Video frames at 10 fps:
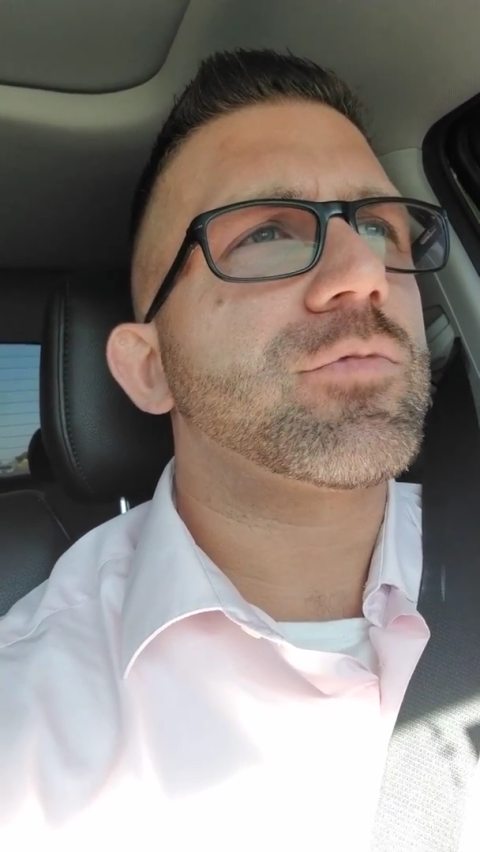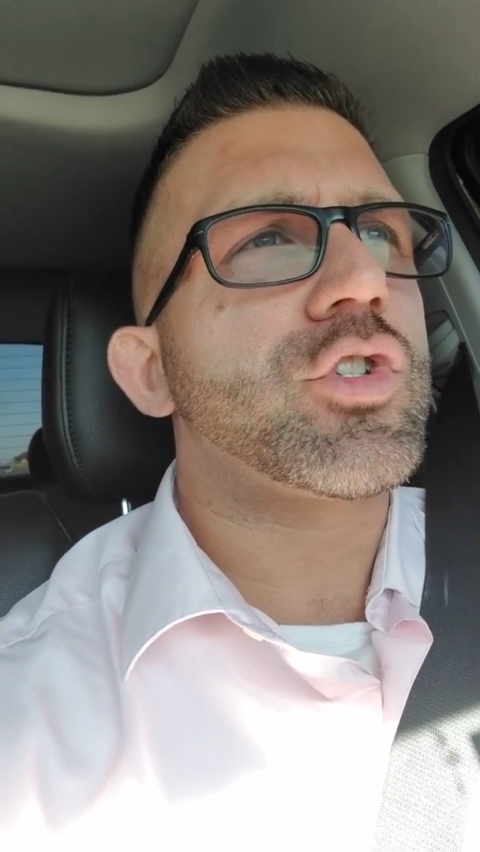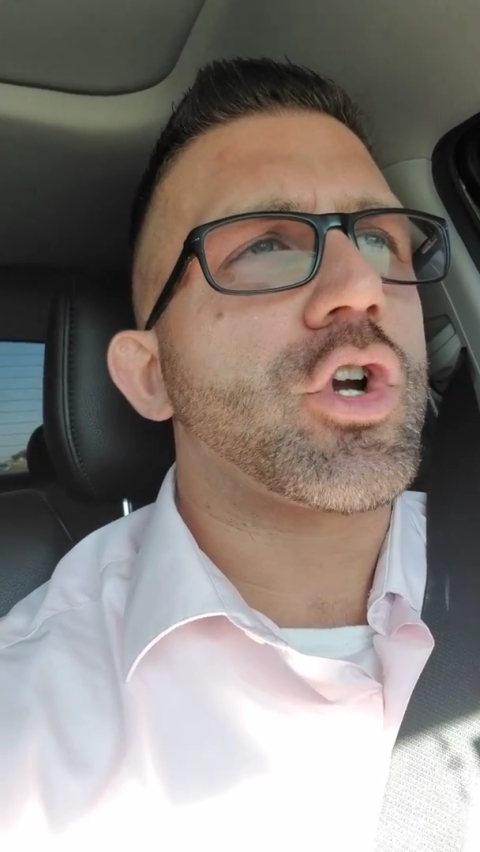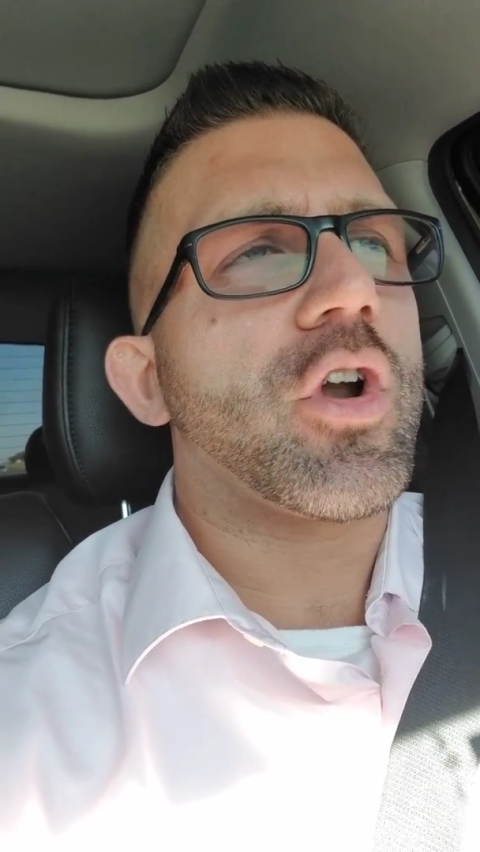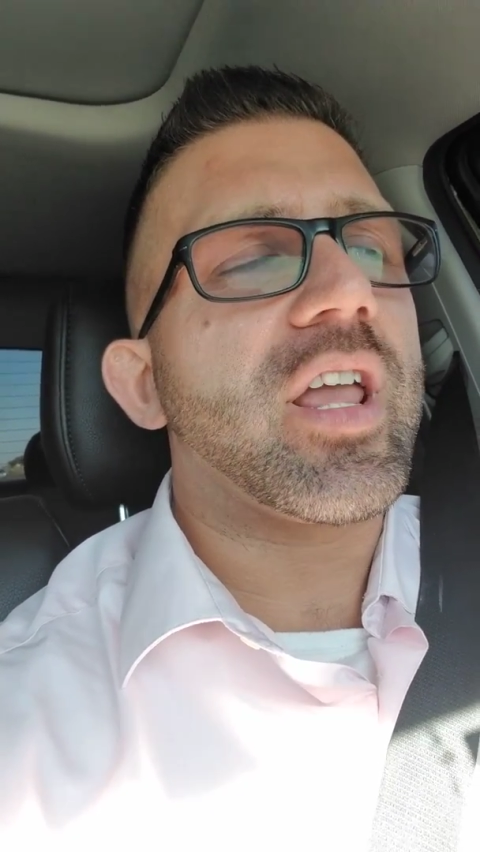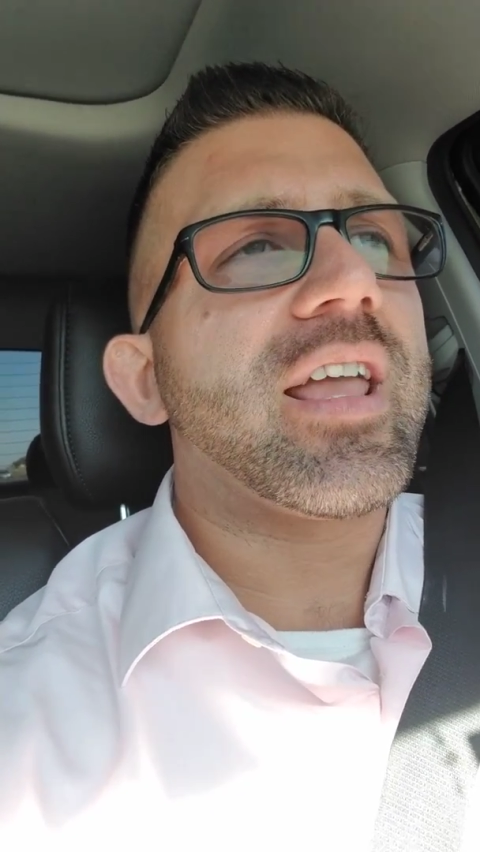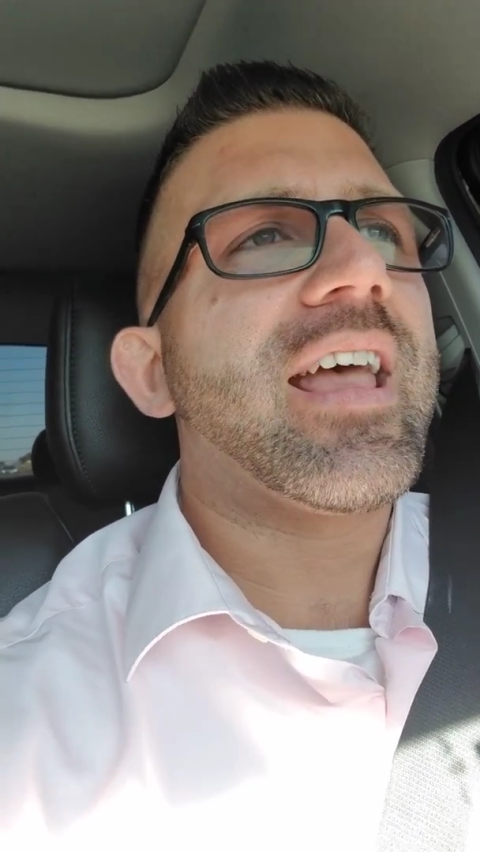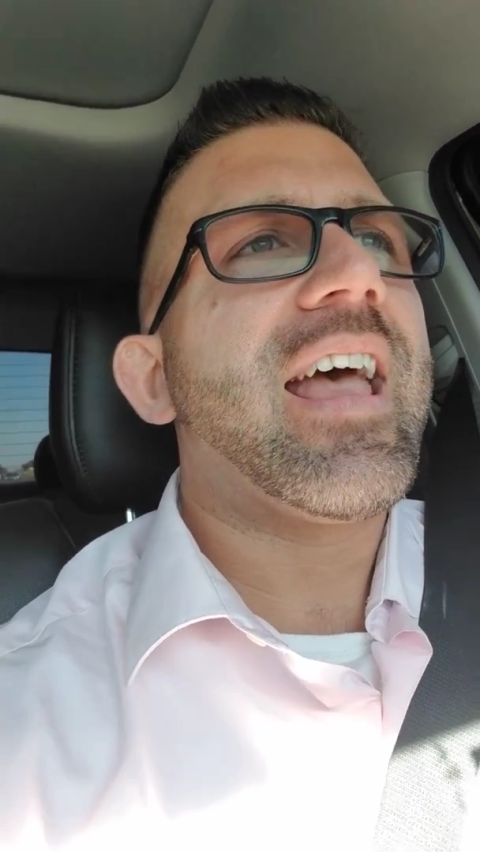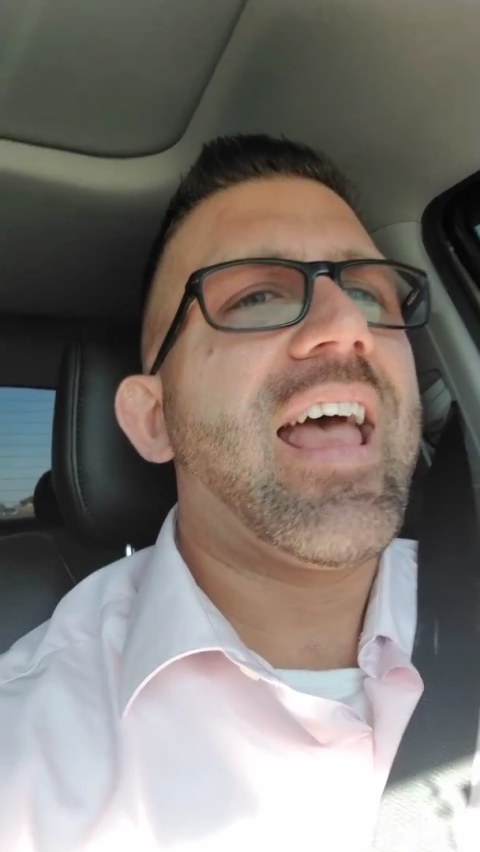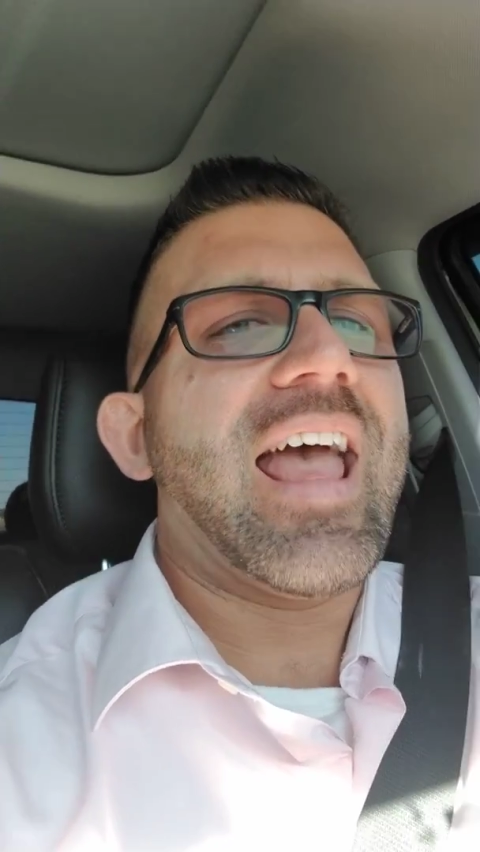journey,
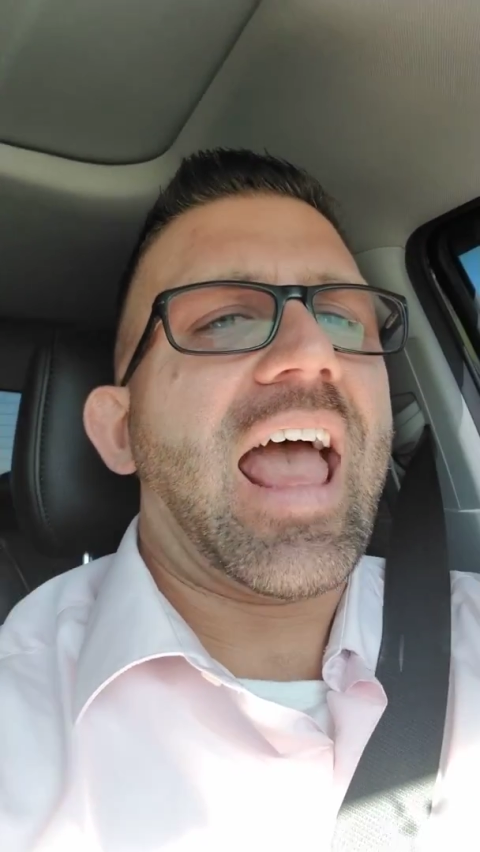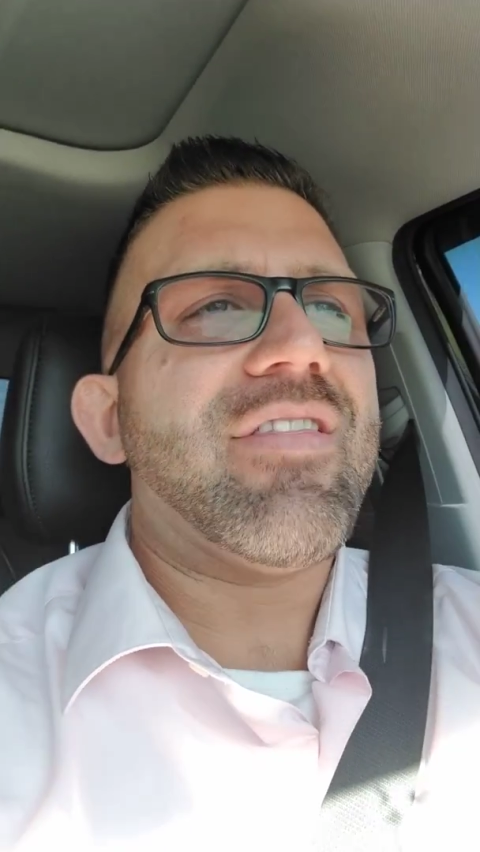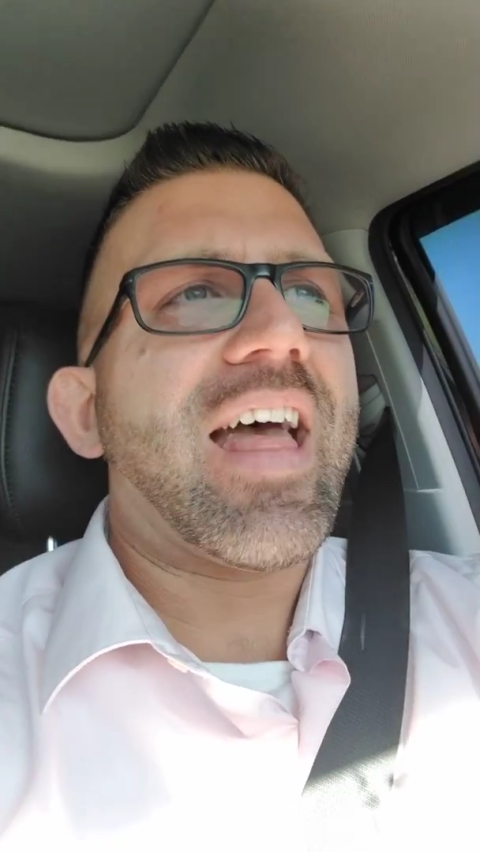and